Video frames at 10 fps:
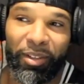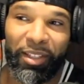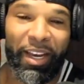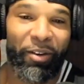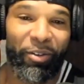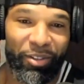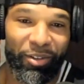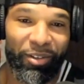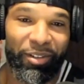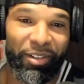
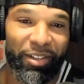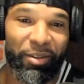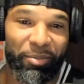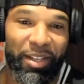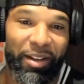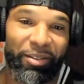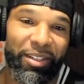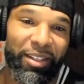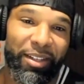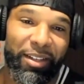character comes out.
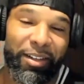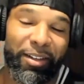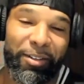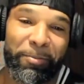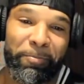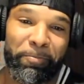um